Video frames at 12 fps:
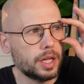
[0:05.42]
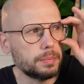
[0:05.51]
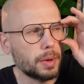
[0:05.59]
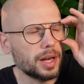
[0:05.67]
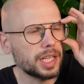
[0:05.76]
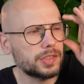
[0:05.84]
In
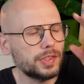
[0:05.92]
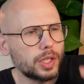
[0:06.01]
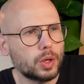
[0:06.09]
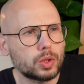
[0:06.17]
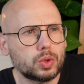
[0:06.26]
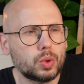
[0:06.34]
my last
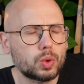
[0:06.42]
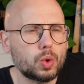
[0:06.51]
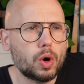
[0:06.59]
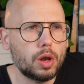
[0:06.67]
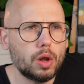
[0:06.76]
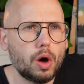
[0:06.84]
video, I talked
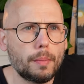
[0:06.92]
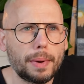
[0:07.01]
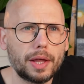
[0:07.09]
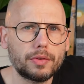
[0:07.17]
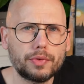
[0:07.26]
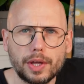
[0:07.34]
quite a lot
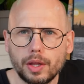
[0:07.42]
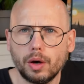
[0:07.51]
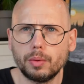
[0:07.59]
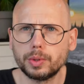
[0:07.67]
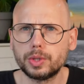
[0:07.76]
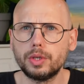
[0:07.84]
about the fact that
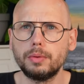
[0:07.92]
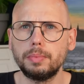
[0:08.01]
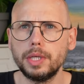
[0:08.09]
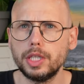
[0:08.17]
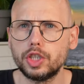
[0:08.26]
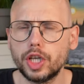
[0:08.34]
I was going to
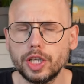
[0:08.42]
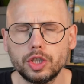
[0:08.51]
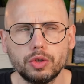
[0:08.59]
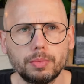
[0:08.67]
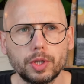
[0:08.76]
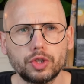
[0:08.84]
be
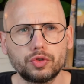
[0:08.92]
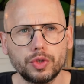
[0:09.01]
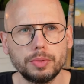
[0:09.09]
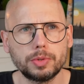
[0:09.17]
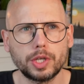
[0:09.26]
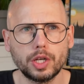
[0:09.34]
changing up my
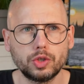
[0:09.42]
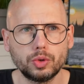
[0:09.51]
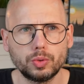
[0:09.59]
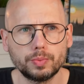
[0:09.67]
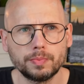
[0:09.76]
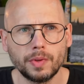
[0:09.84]
stream
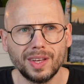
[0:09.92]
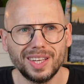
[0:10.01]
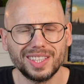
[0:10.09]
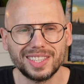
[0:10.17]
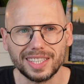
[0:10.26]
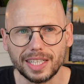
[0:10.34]
schedule
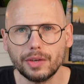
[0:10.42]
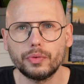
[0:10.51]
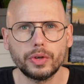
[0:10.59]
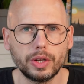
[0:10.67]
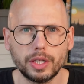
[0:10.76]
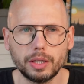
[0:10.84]

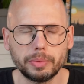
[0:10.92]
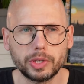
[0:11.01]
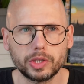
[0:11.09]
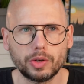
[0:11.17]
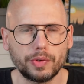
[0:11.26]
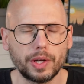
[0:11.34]
significantly
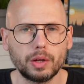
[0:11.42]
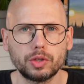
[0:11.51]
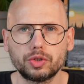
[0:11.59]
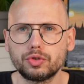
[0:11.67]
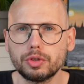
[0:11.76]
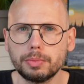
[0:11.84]
because I felt like
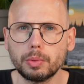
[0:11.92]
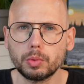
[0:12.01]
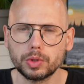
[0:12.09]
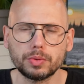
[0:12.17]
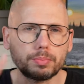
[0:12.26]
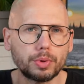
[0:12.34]
streaming
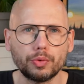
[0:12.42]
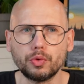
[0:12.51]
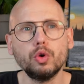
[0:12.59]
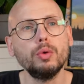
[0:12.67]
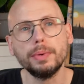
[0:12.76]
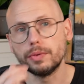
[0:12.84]
wasn't
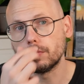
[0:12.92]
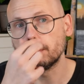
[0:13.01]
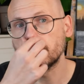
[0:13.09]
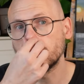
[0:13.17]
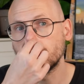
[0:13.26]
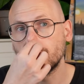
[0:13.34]
performing for
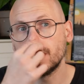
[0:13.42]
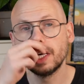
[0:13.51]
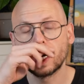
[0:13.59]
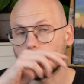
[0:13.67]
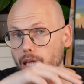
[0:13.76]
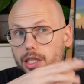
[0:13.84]
me.
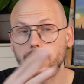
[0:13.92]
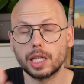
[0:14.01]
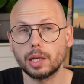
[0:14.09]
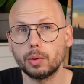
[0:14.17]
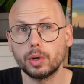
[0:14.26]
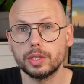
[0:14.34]
And that's
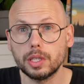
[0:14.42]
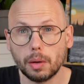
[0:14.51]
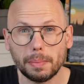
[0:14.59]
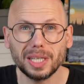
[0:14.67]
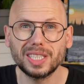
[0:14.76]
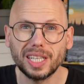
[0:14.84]
exactly what I did. I
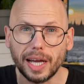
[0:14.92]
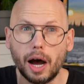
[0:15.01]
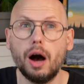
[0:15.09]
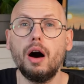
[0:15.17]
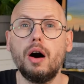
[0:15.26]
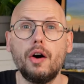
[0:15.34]
basically
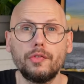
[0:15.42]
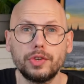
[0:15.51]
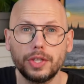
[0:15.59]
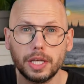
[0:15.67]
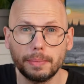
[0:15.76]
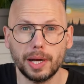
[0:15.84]

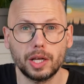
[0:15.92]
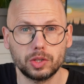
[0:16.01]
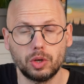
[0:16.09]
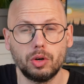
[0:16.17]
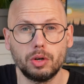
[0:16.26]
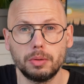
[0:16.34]
halved the amount
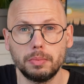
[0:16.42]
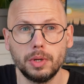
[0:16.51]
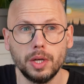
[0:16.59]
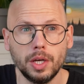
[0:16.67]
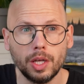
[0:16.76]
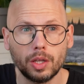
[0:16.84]
of time
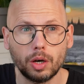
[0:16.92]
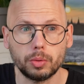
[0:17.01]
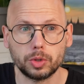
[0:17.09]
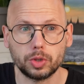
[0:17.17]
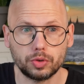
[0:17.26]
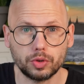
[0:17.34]
that I
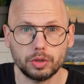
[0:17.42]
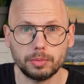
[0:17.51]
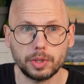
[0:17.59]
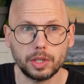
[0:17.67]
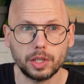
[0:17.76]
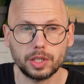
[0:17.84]
was streaming.
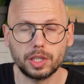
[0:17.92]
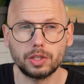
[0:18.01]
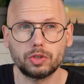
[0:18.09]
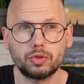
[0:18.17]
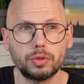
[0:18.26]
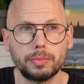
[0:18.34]
Instead of
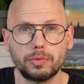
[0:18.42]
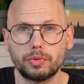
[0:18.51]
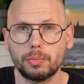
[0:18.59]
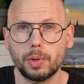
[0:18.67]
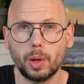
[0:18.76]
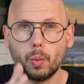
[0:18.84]
streaming
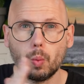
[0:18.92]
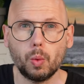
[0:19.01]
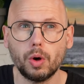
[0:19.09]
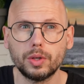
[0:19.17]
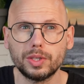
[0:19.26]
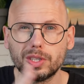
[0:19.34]
from like
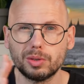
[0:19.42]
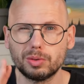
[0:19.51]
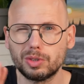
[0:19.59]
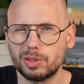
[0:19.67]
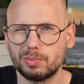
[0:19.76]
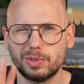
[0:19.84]
one till
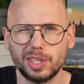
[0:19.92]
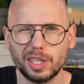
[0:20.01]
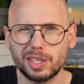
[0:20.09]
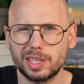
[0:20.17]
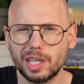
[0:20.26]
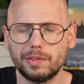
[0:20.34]

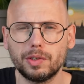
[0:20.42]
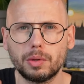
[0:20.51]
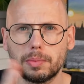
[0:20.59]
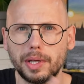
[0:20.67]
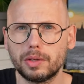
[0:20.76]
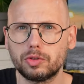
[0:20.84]
six, seven,
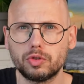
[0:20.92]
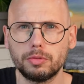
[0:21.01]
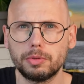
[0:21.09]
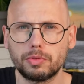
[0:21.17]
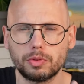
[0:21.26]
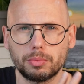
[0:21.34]
I'm now
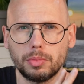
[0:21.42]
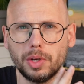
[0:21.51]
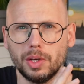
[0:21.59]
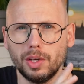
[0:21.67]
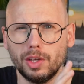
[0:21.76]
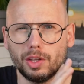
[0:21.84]
streaming from
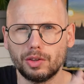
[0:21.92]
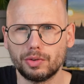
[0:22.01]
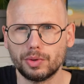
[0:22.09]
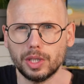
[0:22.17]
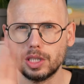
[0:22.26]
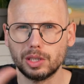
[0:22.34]

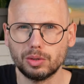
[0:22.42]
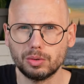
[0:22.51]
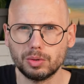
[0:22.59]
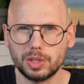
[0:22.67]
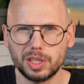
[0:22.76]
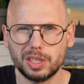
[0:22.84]
three
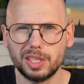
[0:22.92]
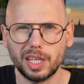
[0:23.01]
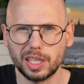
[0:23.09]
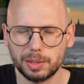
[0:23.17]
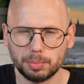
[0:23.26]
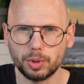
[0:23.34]
till
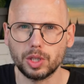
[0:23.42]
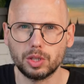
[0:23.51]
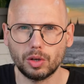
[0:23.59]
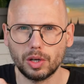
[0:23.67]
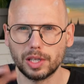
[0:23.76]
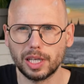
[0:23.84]
six pretty
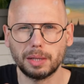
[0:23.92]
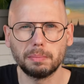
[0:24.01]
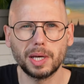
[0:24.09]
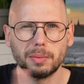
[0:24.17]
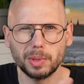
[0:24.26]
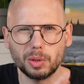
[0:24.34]
solidly,
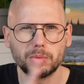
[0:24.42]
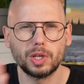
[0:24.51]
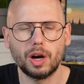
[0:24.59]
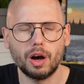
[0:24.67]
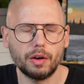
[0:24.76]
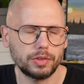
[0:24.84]
maybe up to
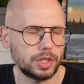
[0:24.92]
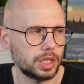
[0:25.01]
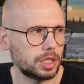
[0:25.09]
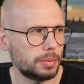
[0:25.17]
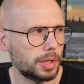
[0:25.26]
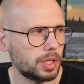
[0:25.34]
half
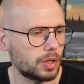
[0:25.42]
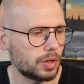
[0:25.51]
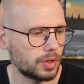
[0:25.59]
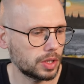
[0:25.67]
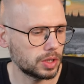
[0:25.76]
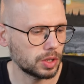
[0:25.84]
six, depending on how
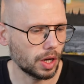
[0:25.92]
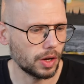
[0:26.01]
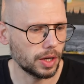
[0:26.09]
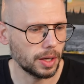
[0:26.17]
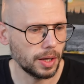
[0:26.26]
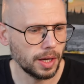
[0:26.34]
things are
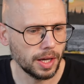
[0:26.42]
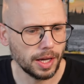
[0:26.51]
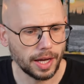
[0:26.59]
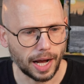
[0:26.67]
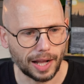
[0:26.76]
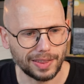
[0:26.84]
going.
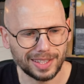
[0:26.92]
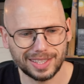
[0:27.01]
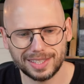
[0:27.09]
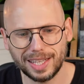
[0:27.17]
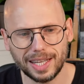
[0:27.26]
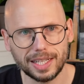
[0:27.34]
And the
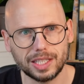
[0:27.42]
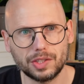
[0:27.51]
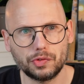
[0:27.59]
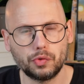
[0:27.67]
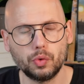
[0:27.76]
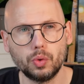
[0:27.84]

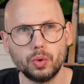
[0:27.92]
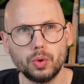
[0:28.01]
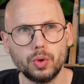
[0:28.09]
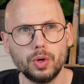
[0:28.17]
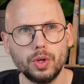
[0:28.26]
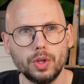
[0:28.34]
stats
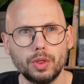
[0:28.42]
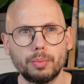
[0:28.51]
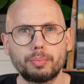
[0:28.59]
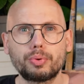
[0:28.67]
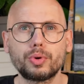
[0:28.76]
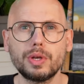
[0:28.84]
for the
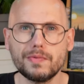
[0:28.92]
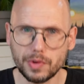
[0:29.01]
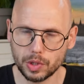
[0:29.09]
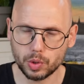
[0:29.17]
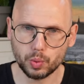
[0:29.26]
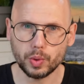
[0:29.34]

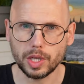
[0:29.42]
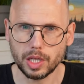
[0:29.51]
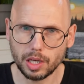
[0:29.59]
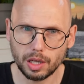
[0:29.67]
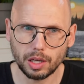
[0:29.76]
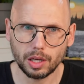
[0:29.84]
previous
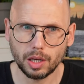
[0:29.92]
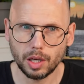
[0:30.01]
week